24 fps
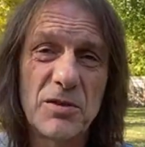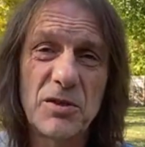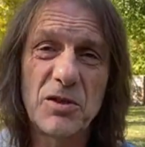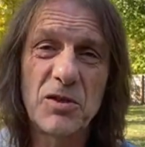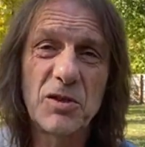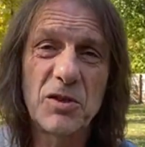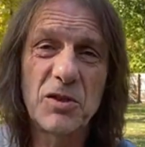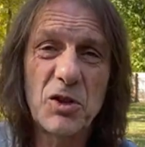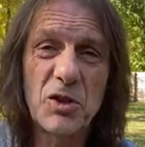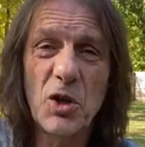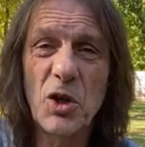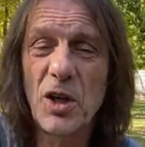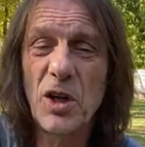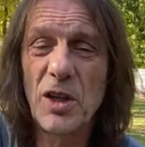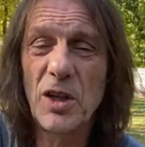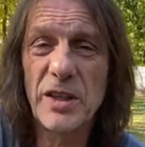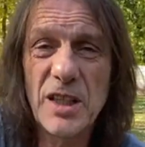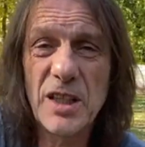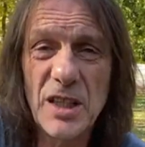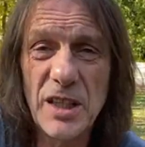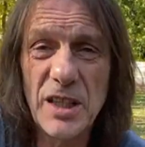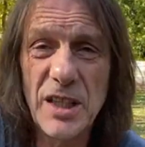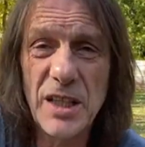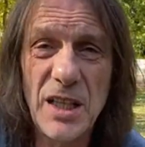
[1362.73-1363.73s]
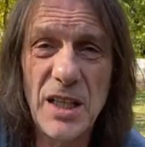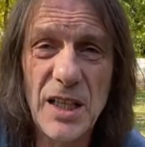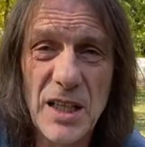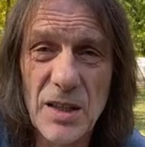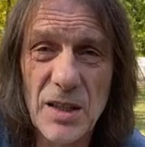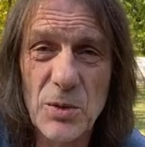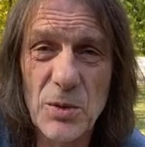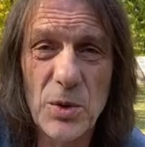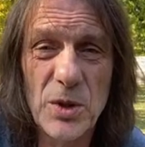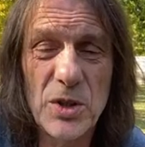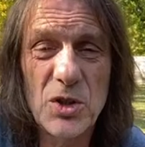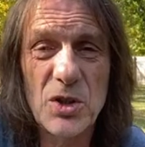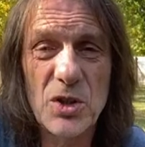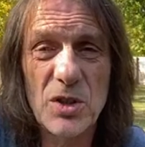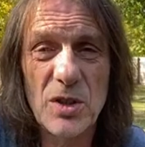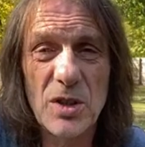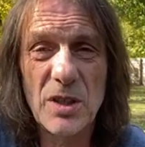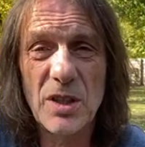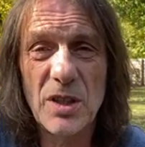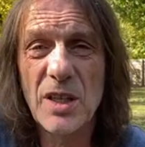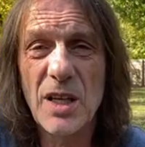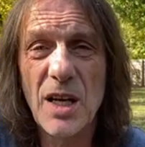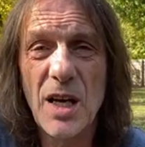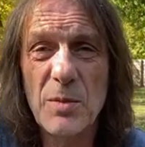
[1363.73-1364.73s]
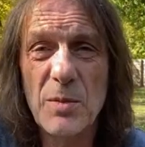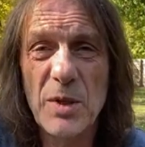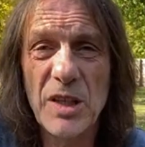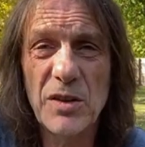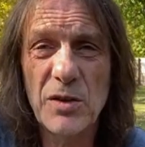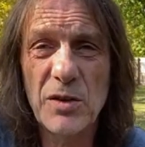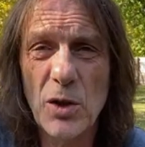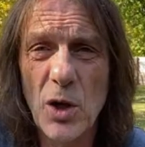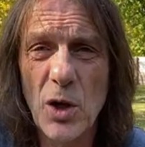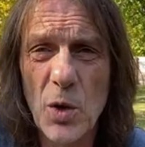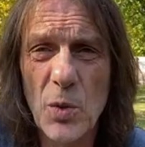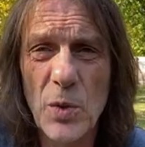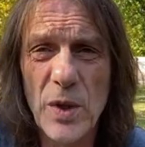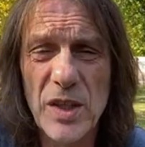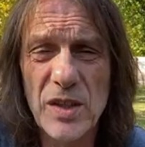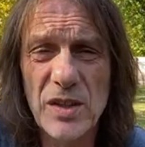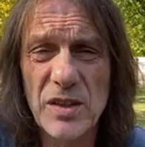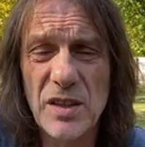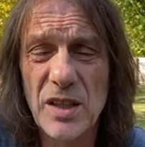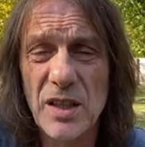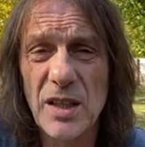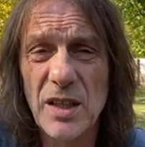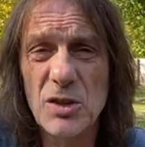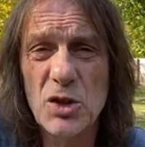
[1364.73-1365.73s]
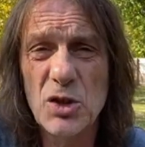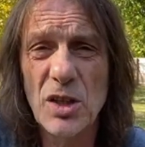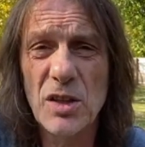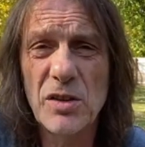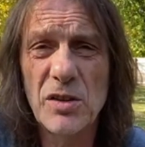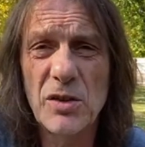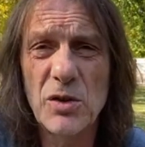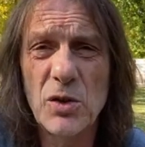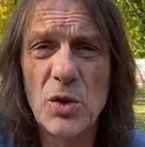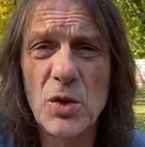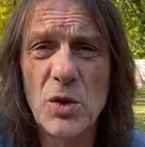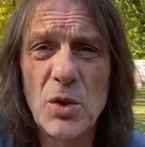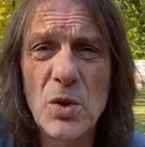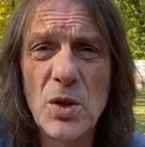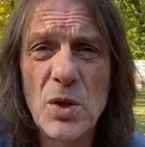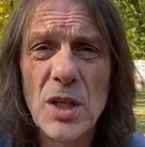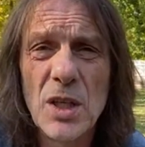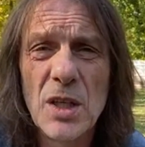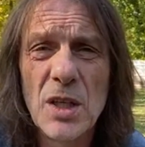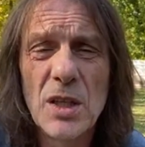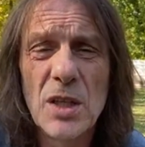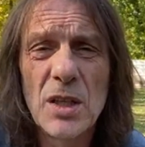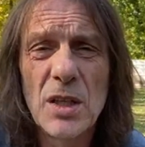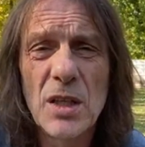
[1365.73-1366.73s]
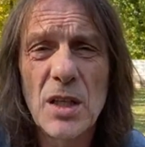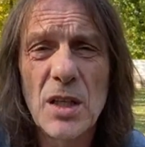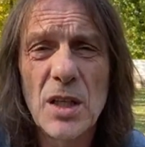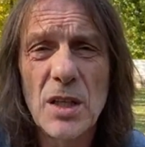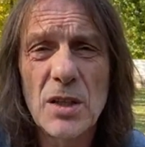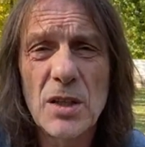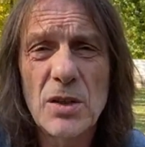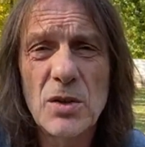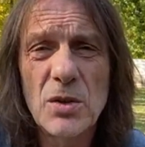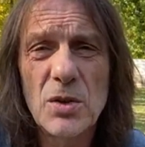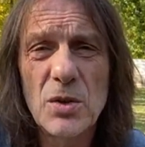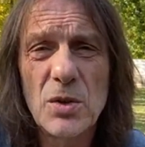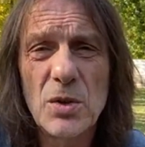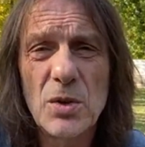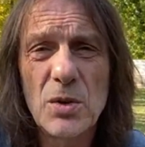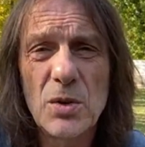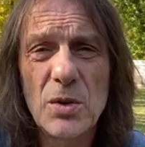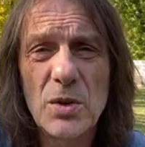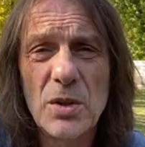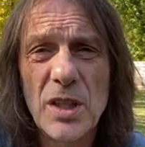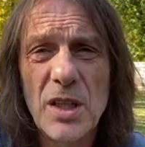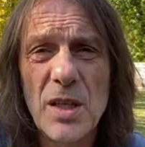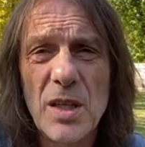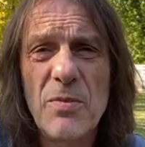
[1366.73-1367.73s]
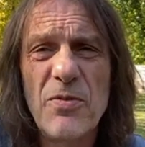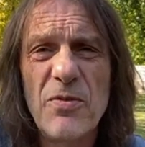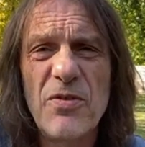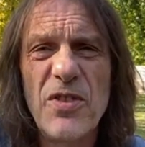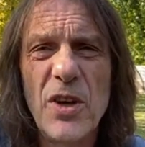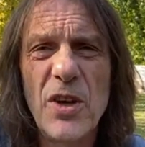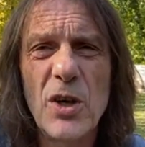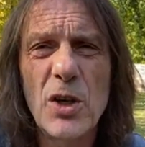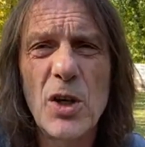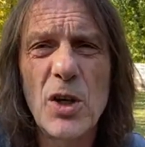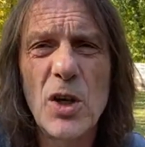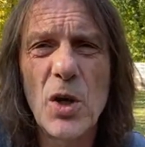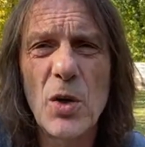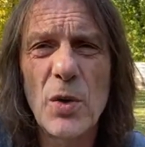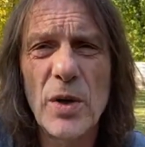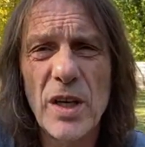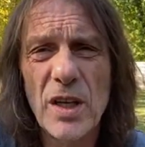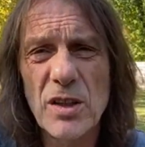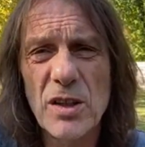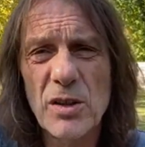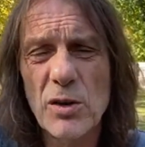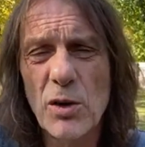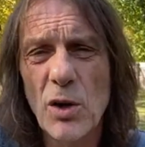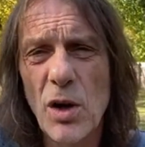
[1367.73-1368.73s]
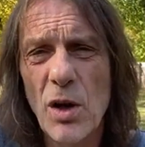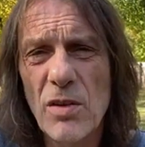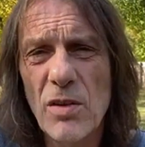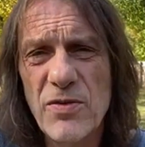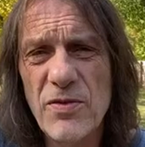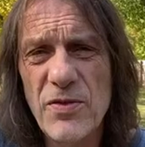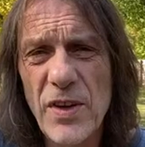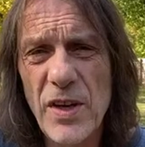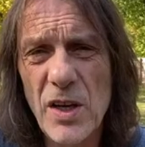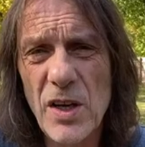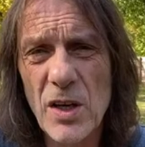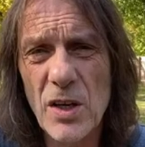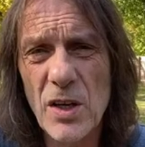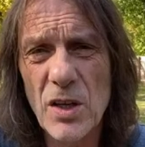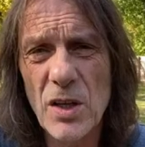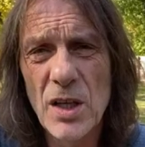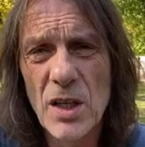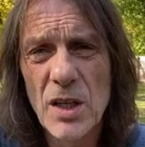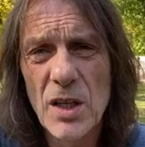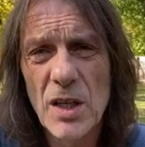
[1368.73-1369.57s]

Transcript: It's called a cleaning, which the communists always did. And just to keep fear going, install fear.